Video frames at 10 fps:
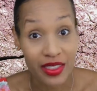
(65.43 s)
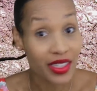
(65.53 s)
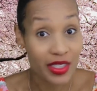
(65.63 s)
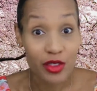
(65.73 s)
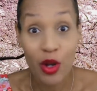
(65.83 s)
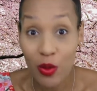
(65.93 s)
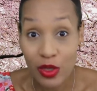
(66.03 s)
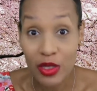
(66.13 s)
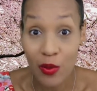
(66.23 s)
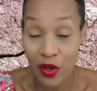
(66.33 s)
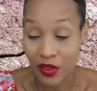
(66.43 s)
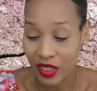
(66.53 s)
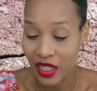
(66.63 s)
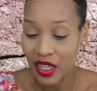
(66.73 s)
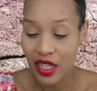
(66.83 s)
It totally worked.
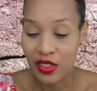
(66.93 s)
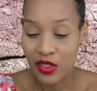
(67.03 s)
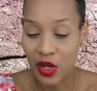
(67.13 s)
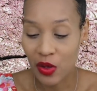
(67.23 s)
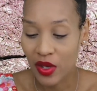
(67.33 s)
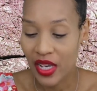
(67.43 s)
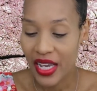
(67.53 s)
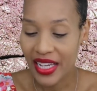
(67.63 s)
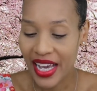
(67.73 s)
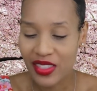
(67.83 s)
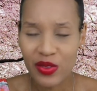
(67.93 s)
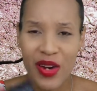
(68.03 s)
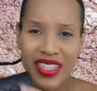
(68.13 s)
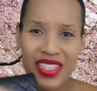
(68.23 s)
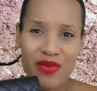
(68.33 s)
So it got
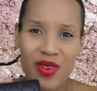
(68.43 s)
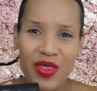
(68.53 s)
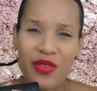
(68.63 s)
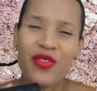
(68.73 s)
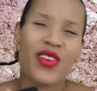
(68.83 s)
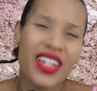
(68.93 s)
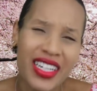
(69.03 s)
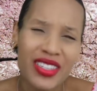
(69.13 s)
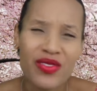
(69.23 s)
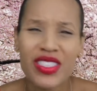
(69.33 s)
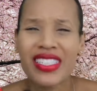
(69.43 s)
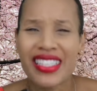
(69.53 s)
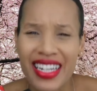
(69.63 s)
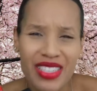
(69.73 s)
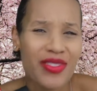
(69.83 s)
scratched up on the front, which
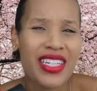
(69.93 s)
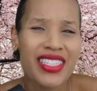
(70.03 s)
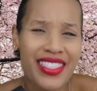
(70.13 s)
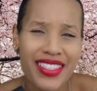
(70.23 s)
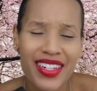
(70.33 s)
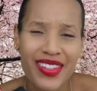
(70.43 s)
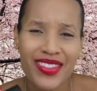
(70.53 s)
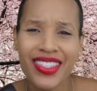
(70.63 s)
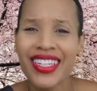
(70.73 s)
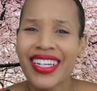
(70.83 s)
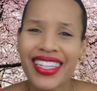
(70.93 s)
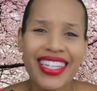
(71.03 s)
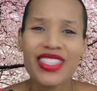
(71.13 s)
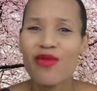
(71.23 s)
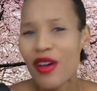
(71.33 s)
sucks because, you know, that's
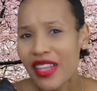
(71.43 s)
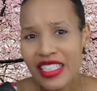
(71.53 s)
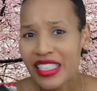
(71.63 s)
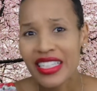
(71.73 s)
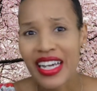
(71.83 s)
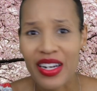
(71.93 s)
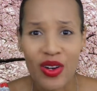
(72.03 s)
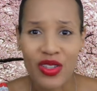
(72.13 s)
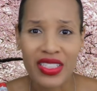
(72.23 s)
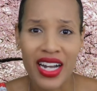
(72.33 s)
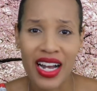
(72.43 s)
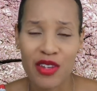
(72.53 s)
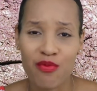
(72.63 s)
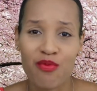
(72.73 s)
the part that you look at all the time.